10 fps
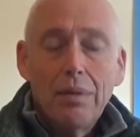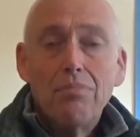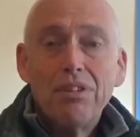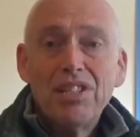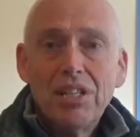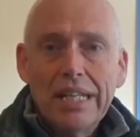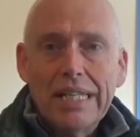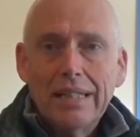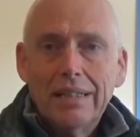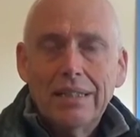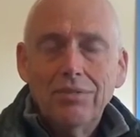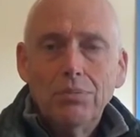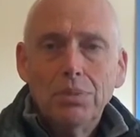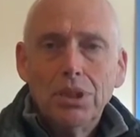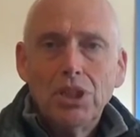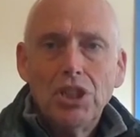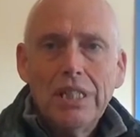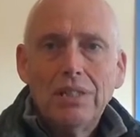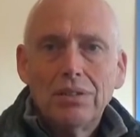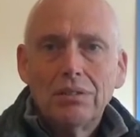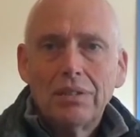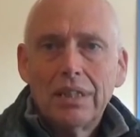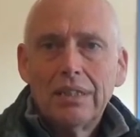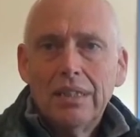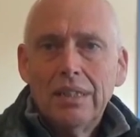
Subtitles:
bristly, and if you put a sheet or a